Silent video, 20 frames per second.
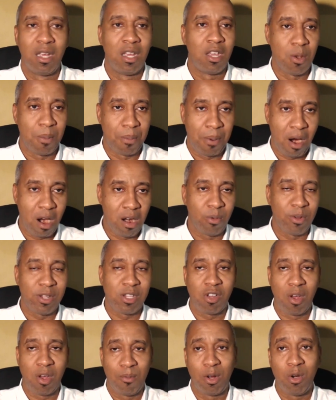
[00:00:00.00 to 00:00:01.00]
You partner with
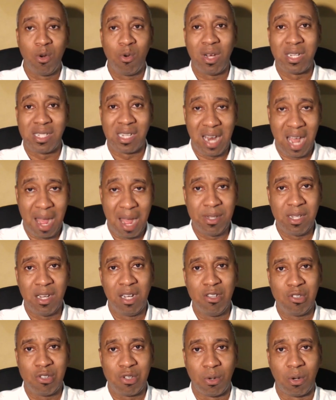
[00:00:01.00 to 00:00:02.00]
someone who has an Amazon
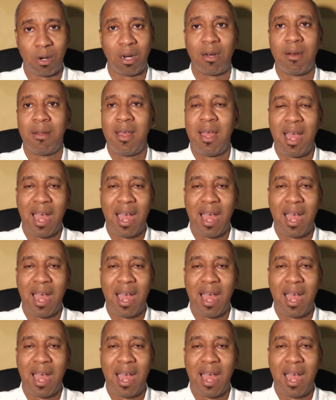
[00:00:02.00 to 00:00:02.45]
store,